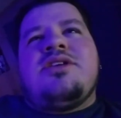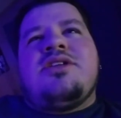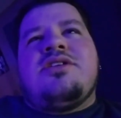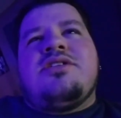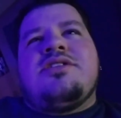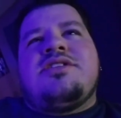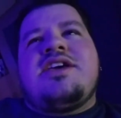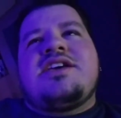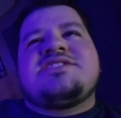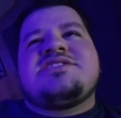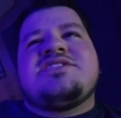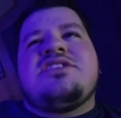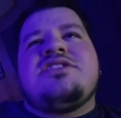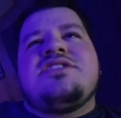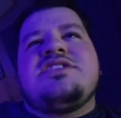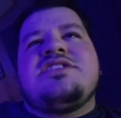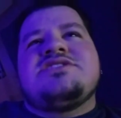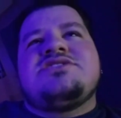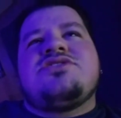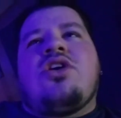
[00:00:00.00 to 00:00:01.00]
You know, it takes
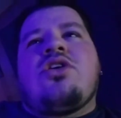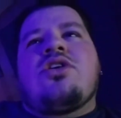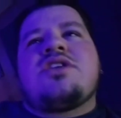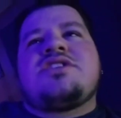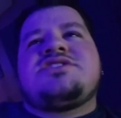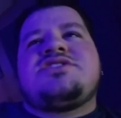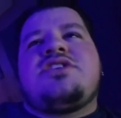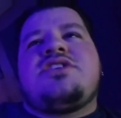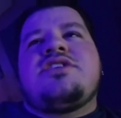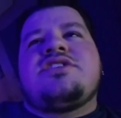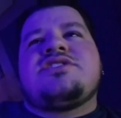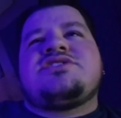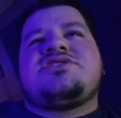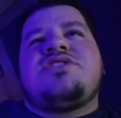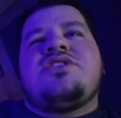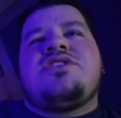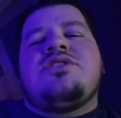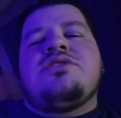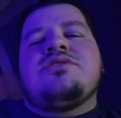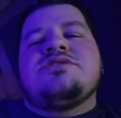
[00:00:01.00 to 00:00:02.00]
on these dark,
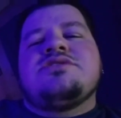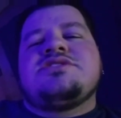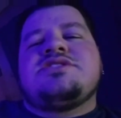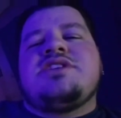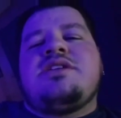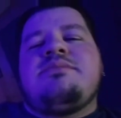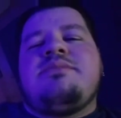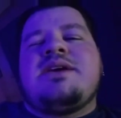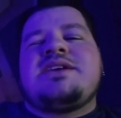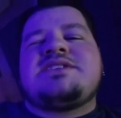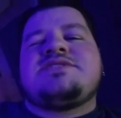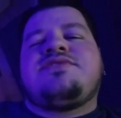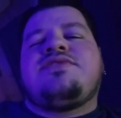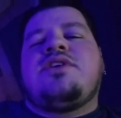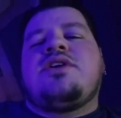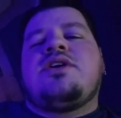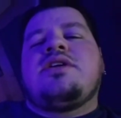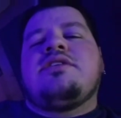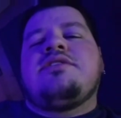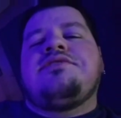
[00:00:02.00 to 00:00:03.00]
serious tones, and it makes
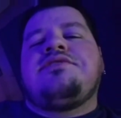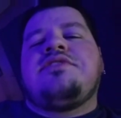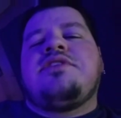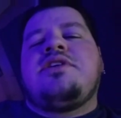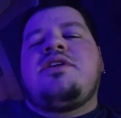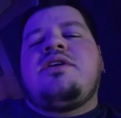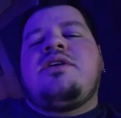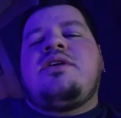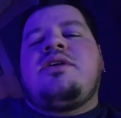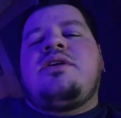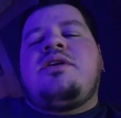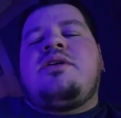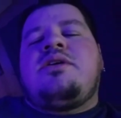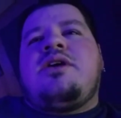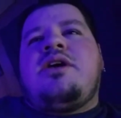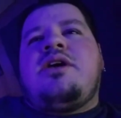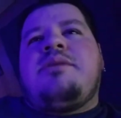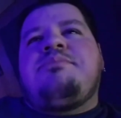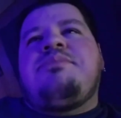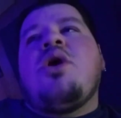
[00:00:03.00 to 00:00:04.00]
fun of,
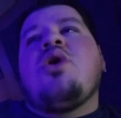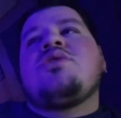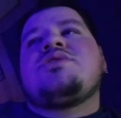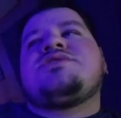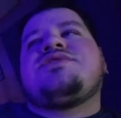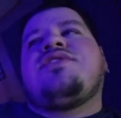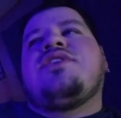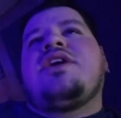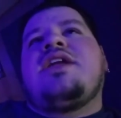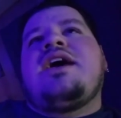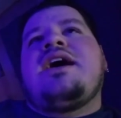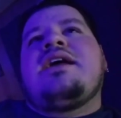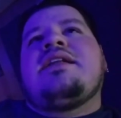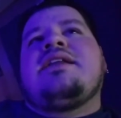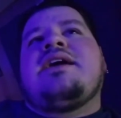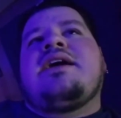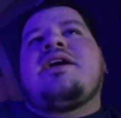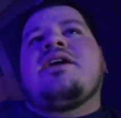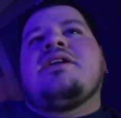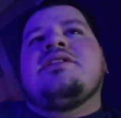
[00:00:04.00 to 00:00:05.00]
and it pokes fun
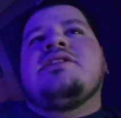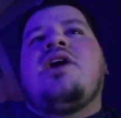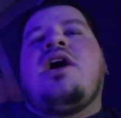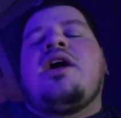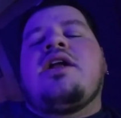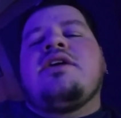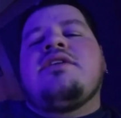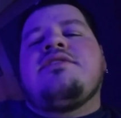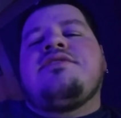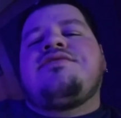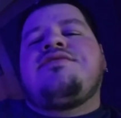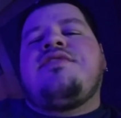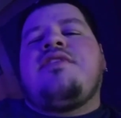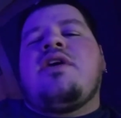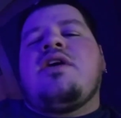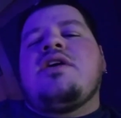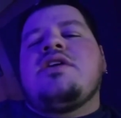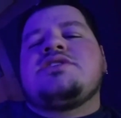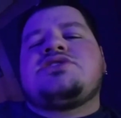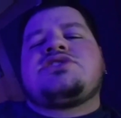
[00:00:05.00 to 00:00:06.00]
at like a lot
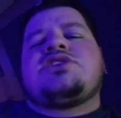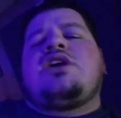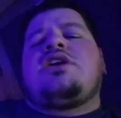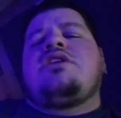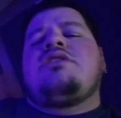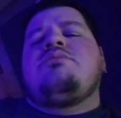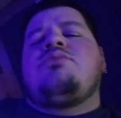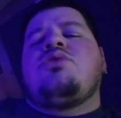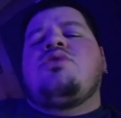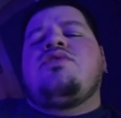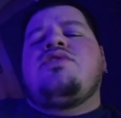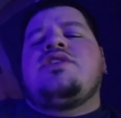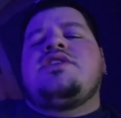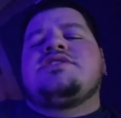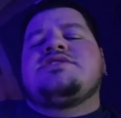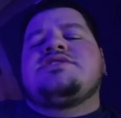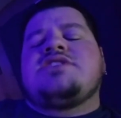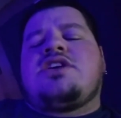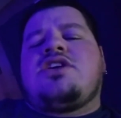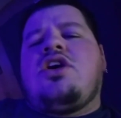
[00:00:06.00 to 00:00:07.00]
of scary
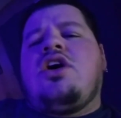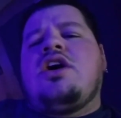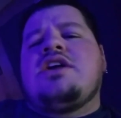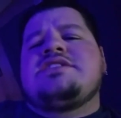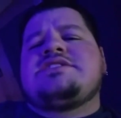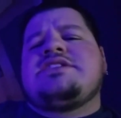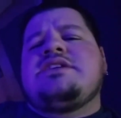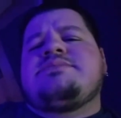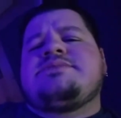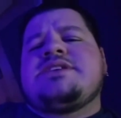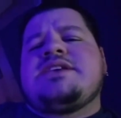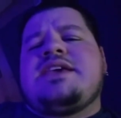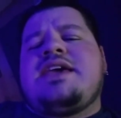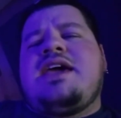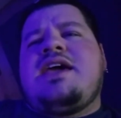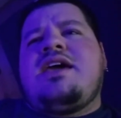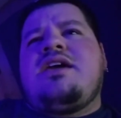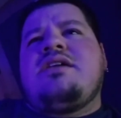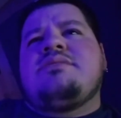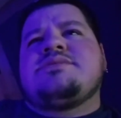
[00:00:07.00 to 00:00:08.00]
movies and concepts and
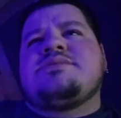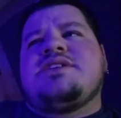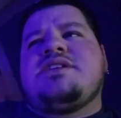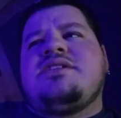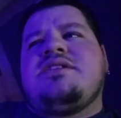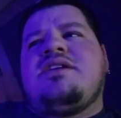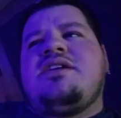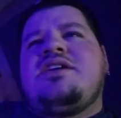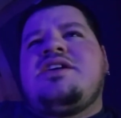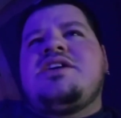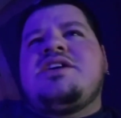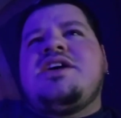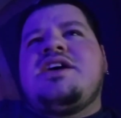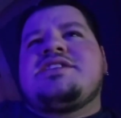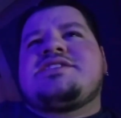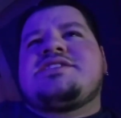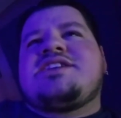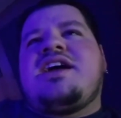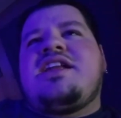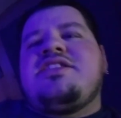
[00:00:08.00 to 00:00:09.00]
games, and
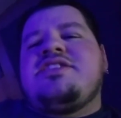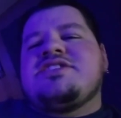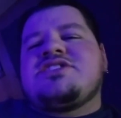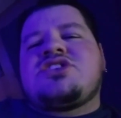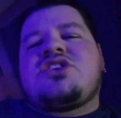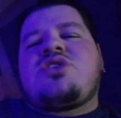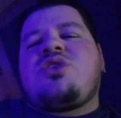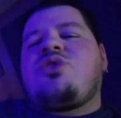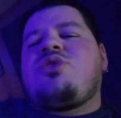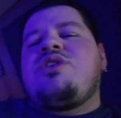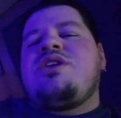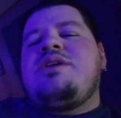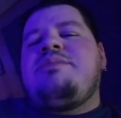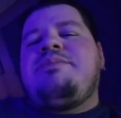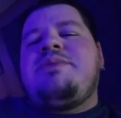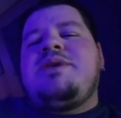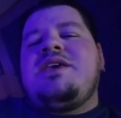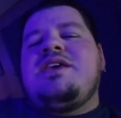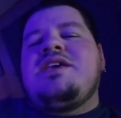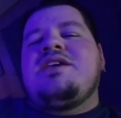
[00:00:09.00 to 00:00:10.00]
it's kind of this
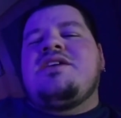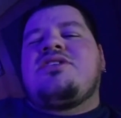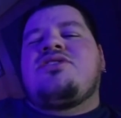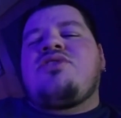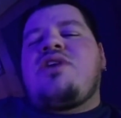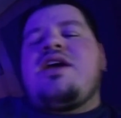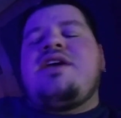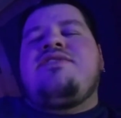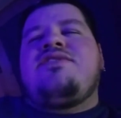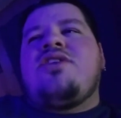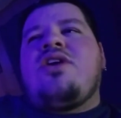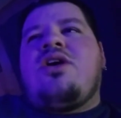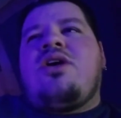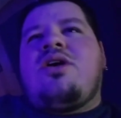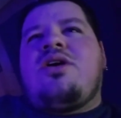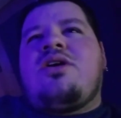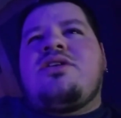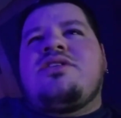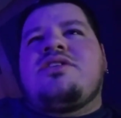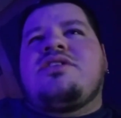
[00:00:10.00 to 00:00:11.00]
creepy
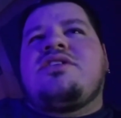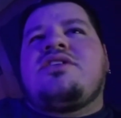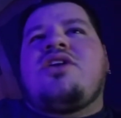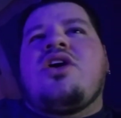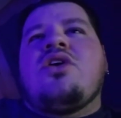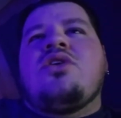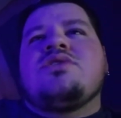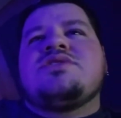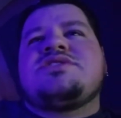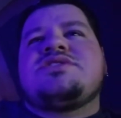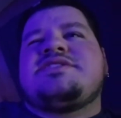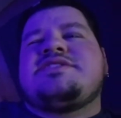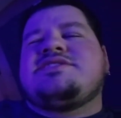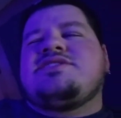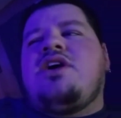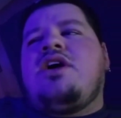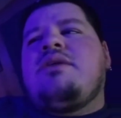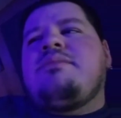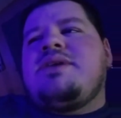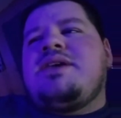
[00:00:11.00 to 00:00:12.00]
graveyard ghost
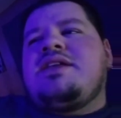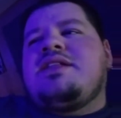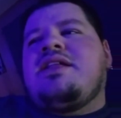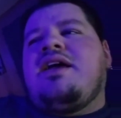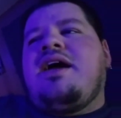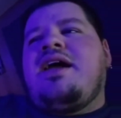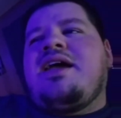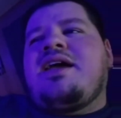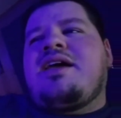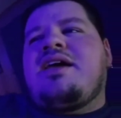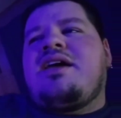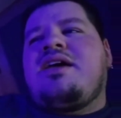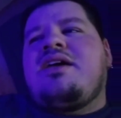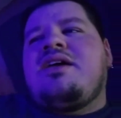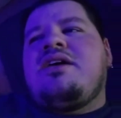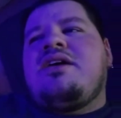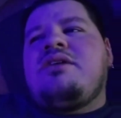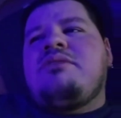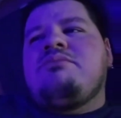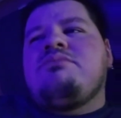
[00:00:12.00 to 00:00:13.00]
zombie like
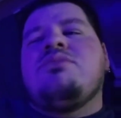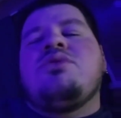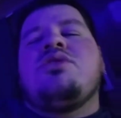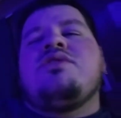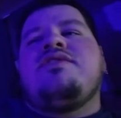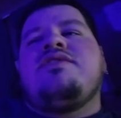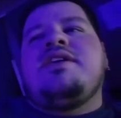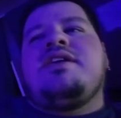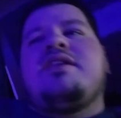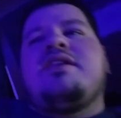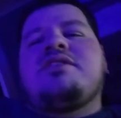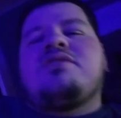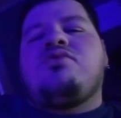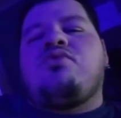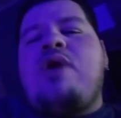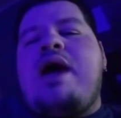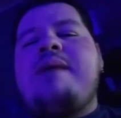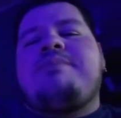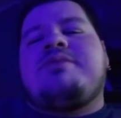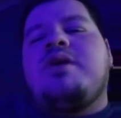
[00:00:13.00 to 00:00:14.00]
movie
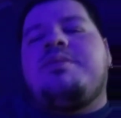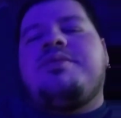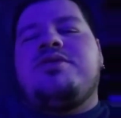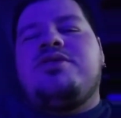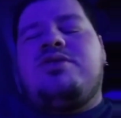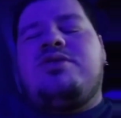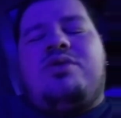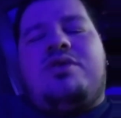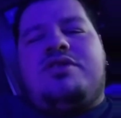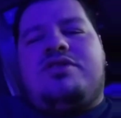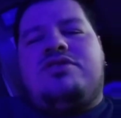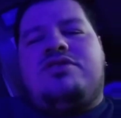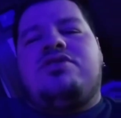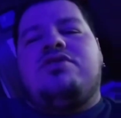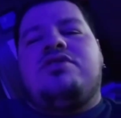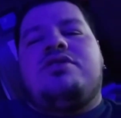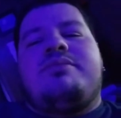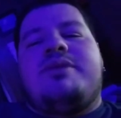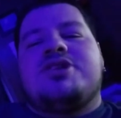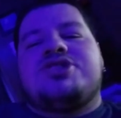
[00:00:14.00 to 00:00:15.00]
wrapped up into a
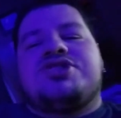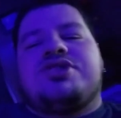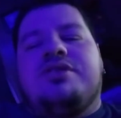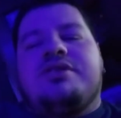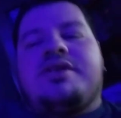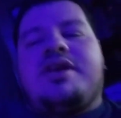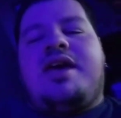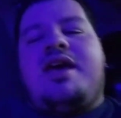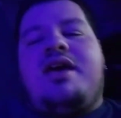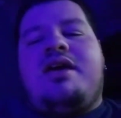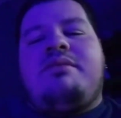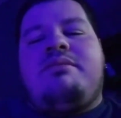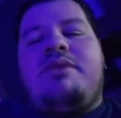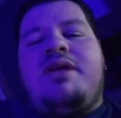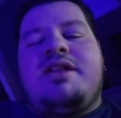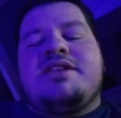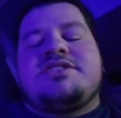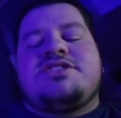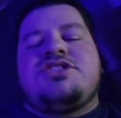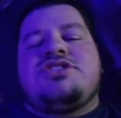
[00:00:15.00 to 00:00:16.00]
two-dimensional
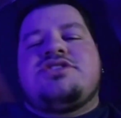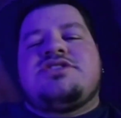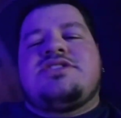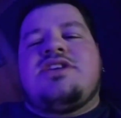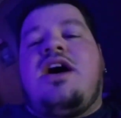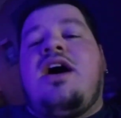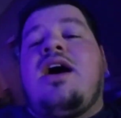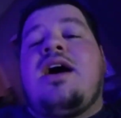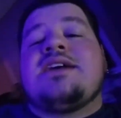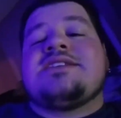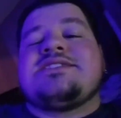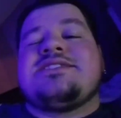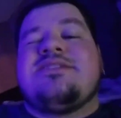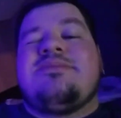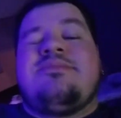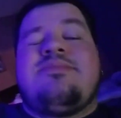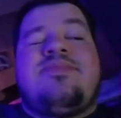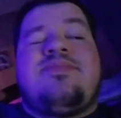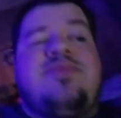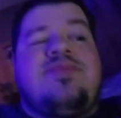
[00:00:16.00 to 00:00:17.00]
game, and it's just
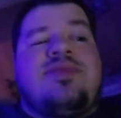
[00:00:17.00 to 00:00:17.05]
awesome.